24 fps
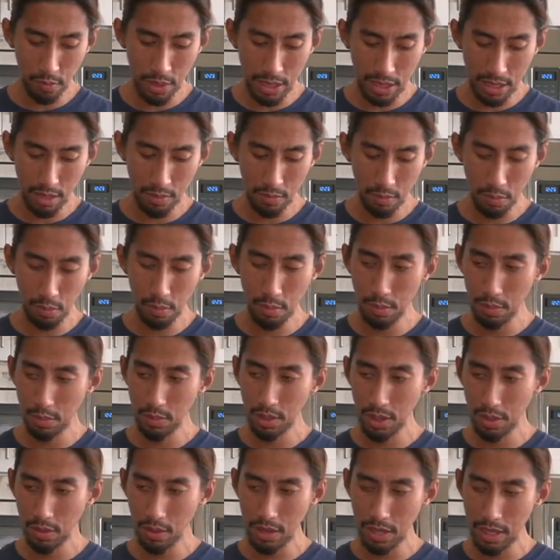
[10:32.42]
making, you
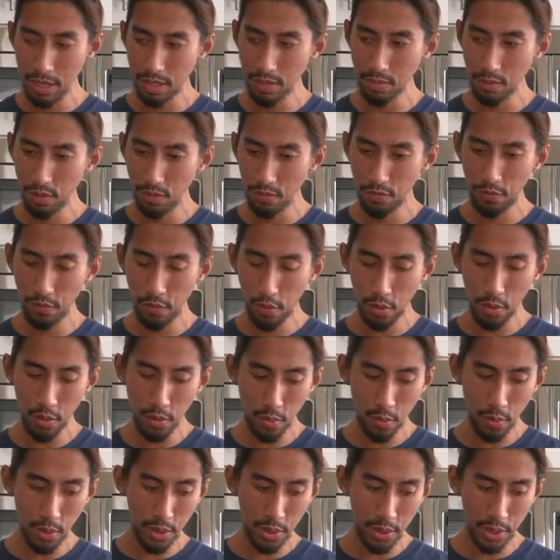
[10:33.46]
know, things move
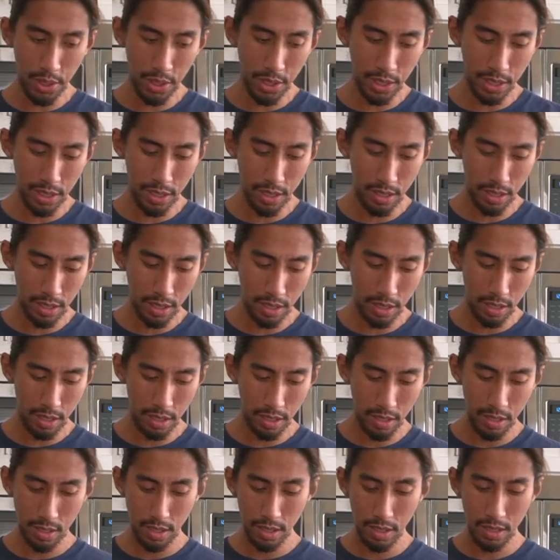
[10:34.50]
forward.
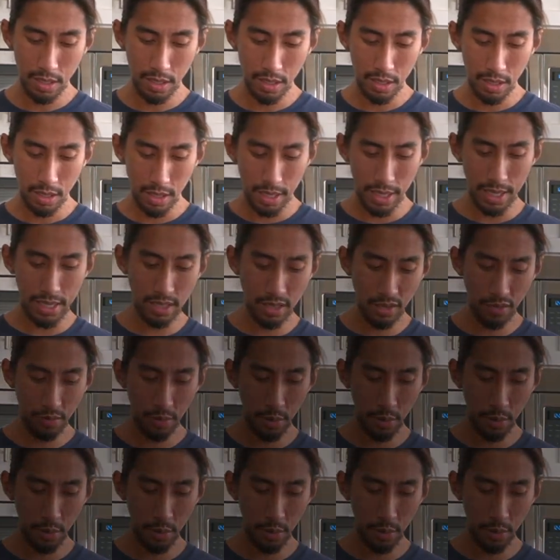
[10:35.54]
Ace of